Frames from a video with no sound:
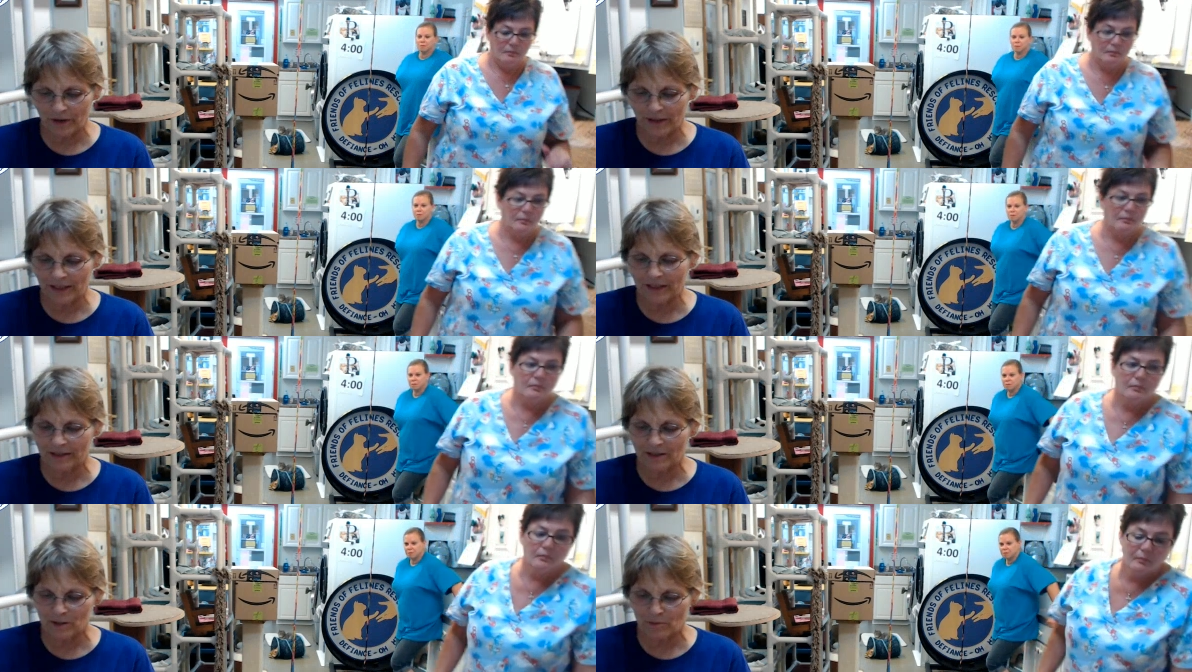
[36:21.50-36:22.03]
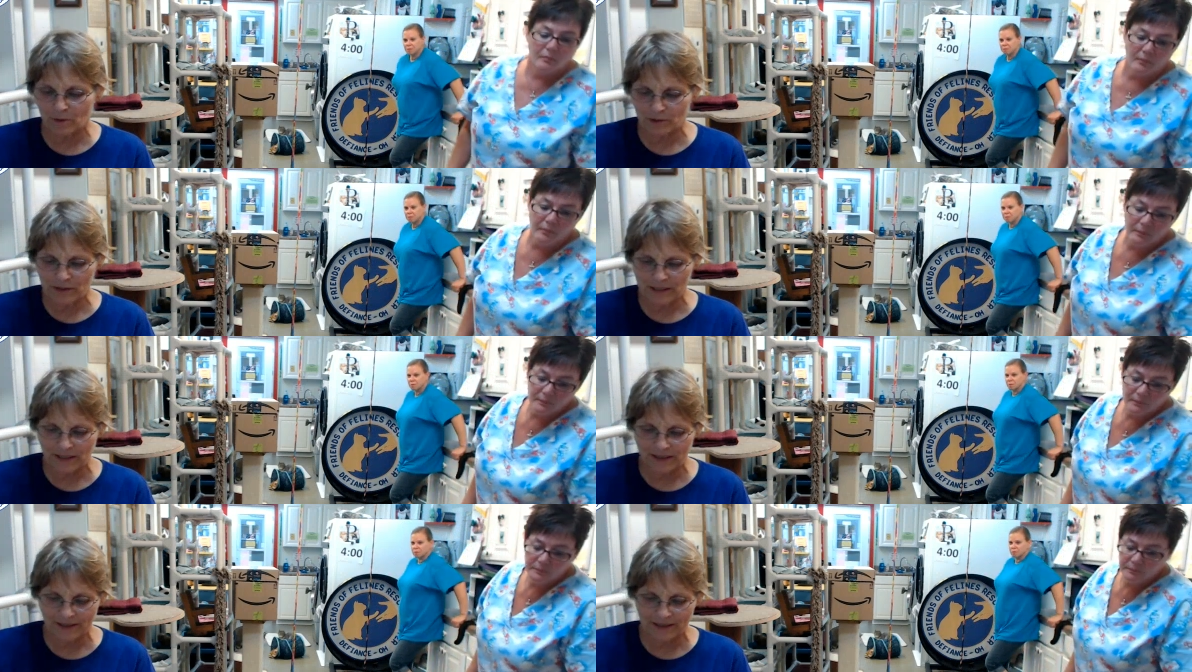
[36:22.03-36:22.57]
Speaker 1: it is most
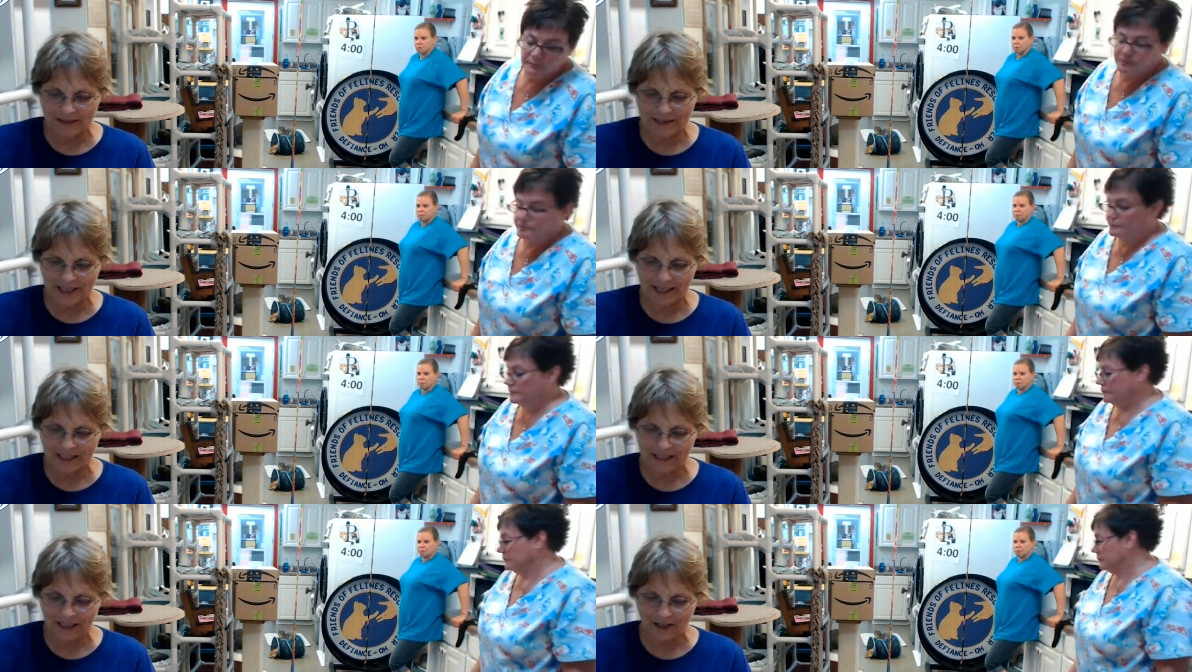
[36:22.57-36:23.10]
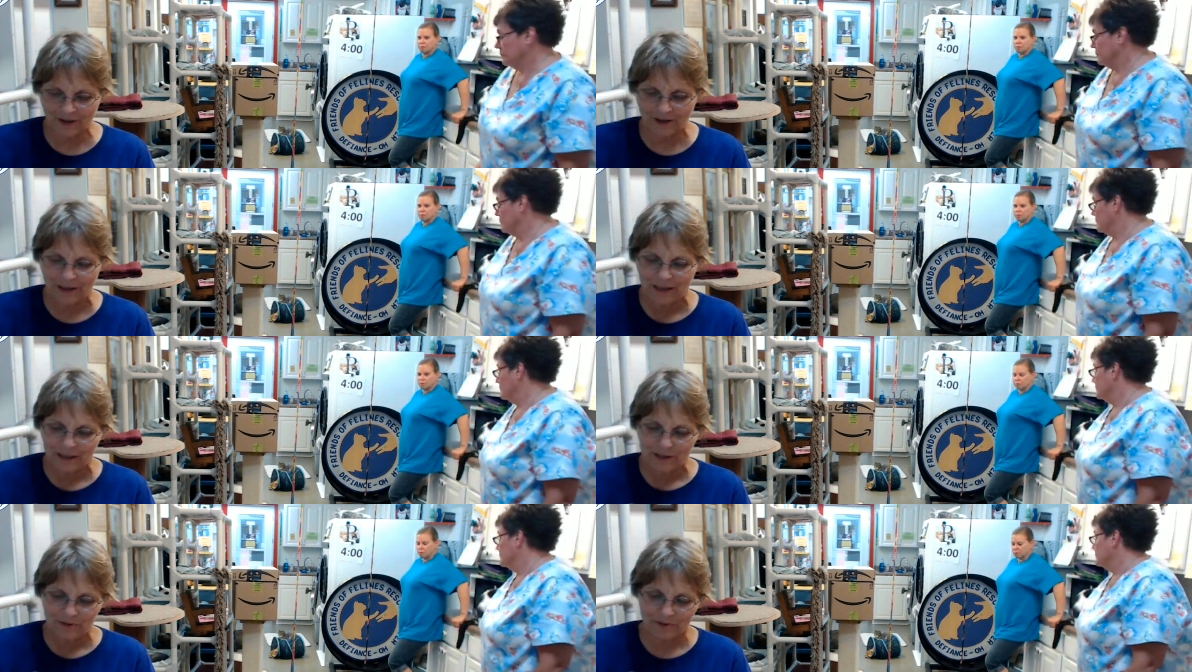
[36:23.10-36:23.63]
needed. Take care.
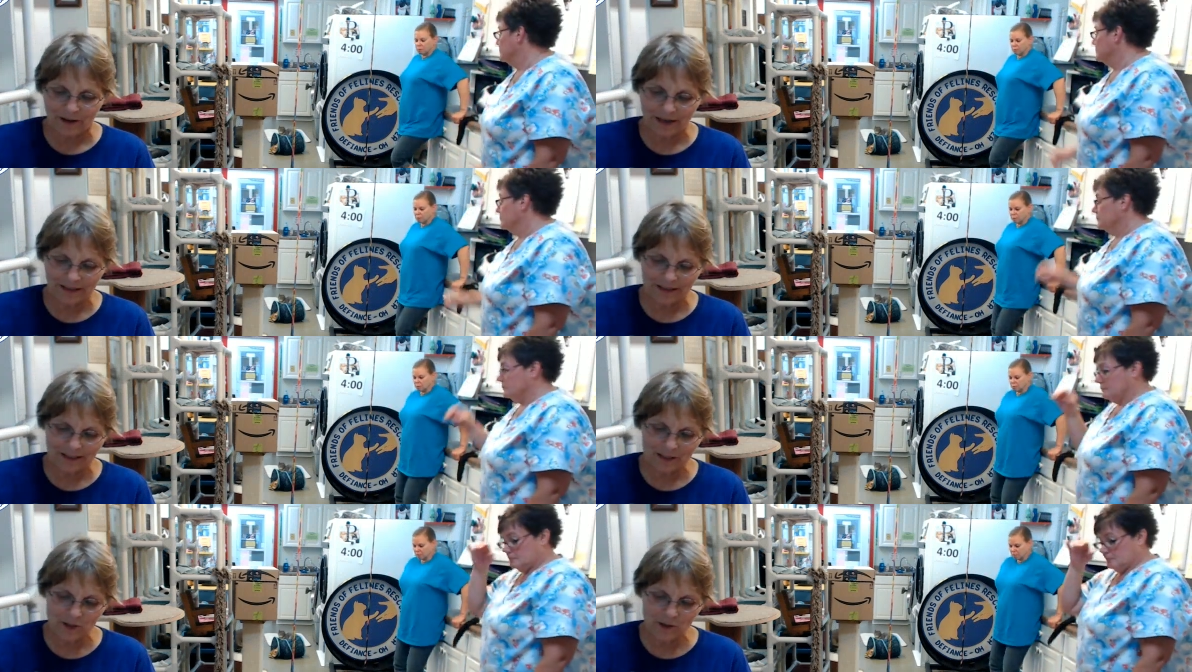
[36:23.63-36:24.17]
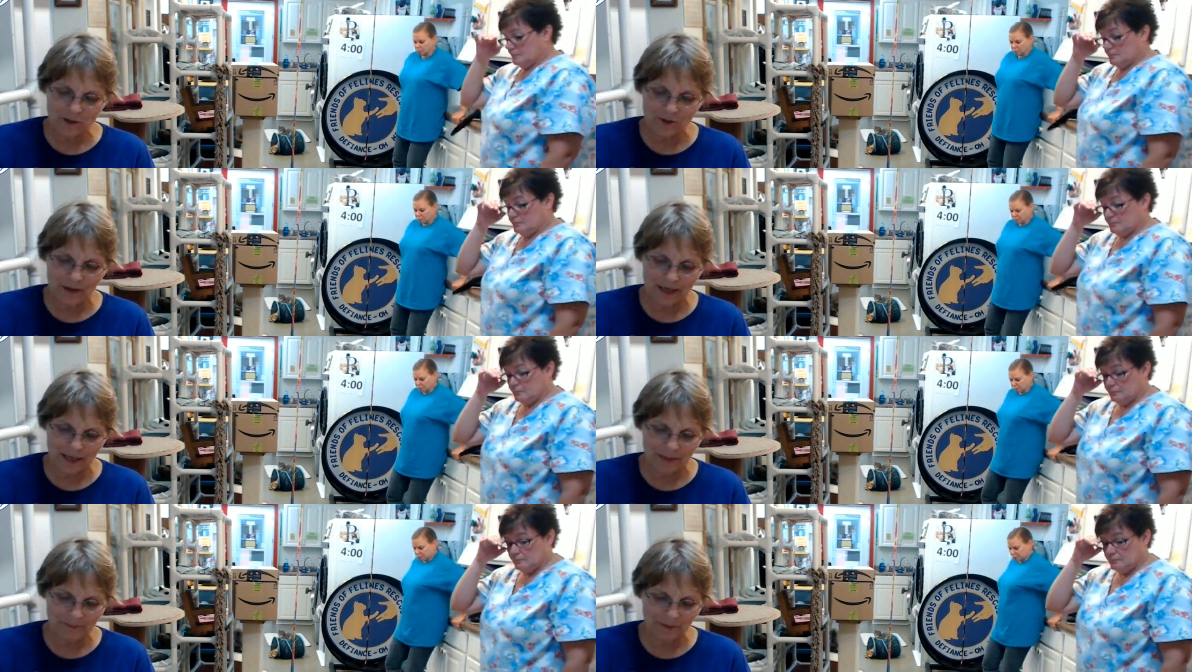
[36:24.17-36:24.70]
Finally, Sue
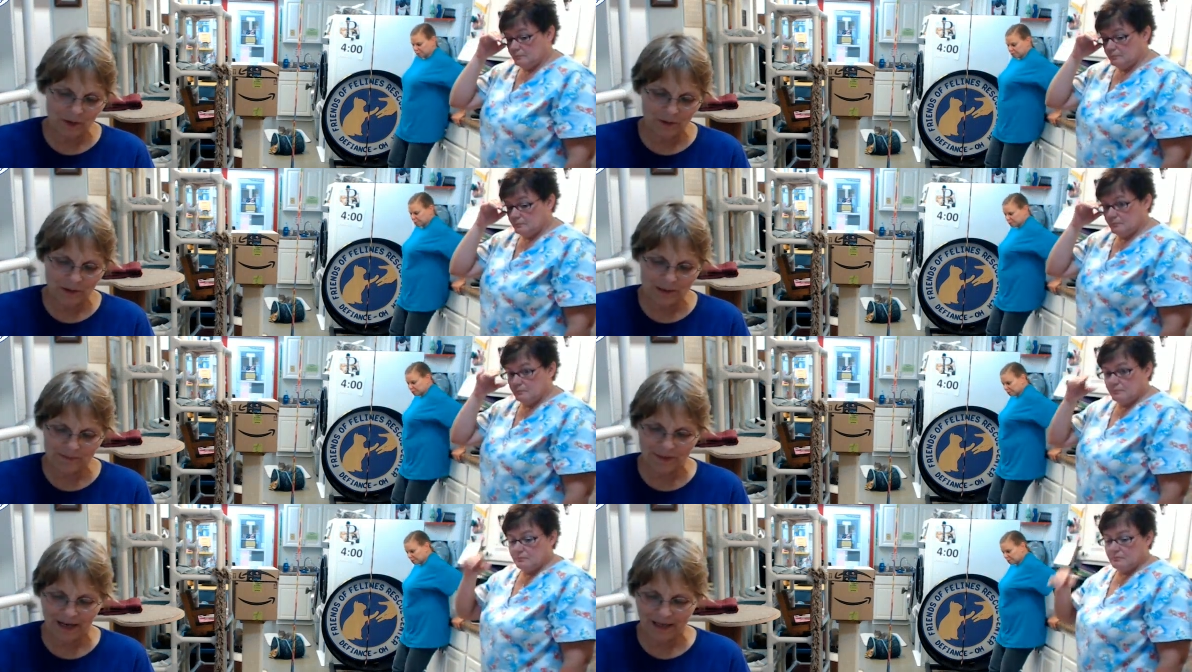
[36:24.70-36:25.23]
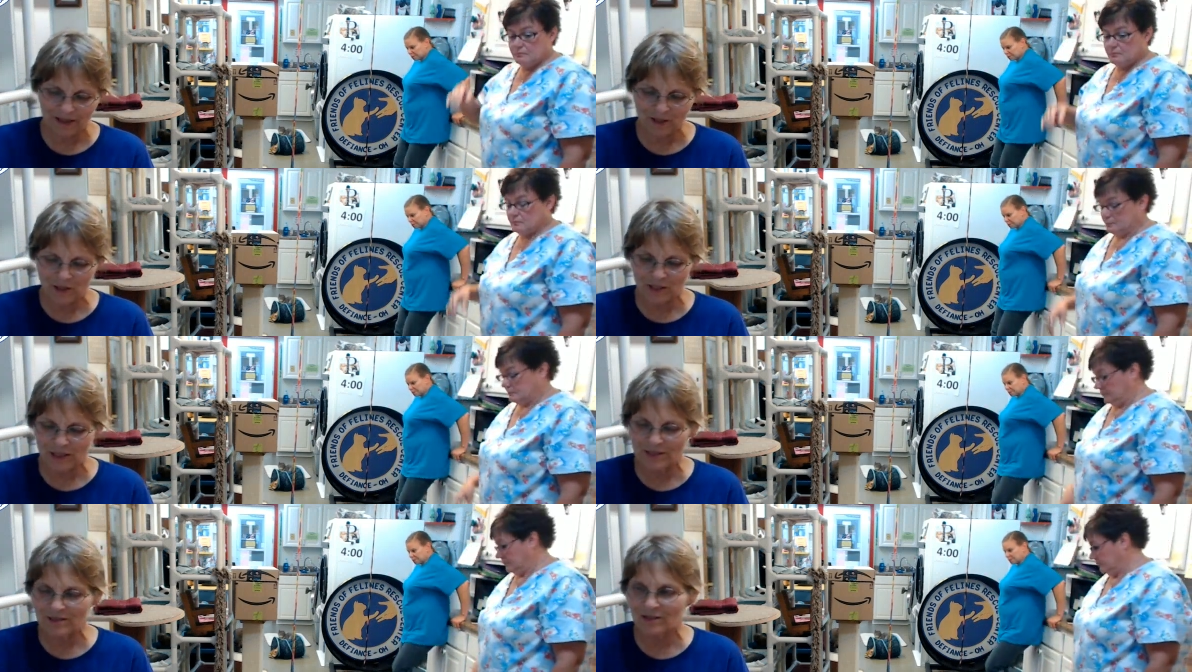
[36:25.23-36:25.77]
M., who is Mac and
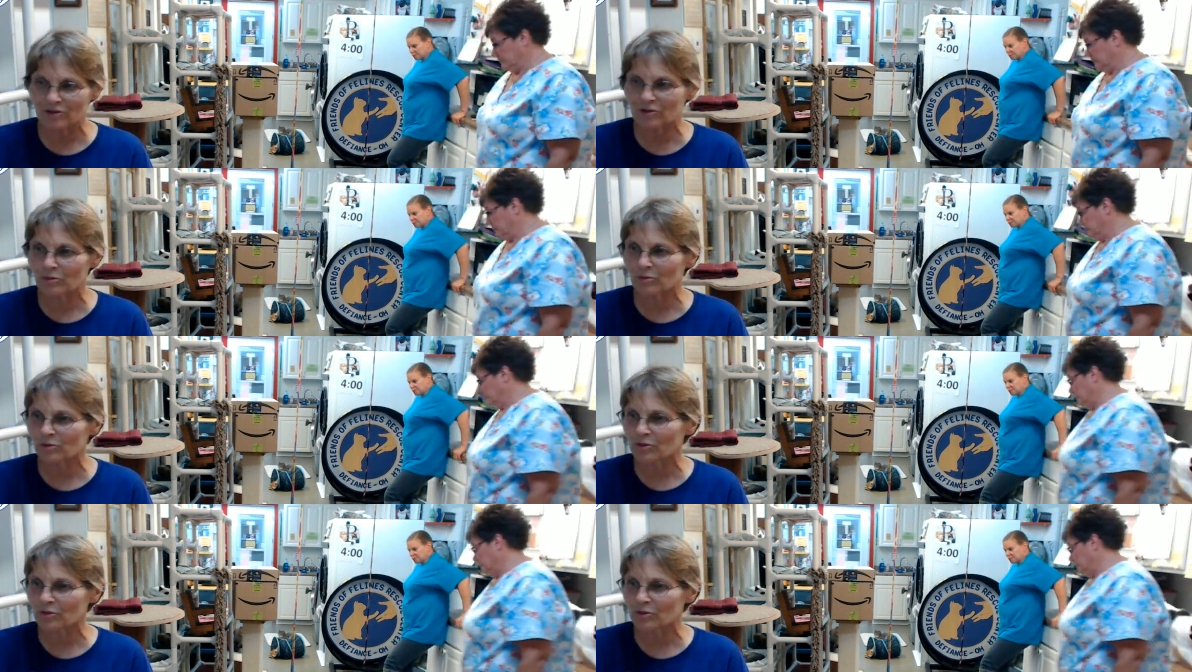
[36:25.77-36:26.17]
Cheese and Doodles'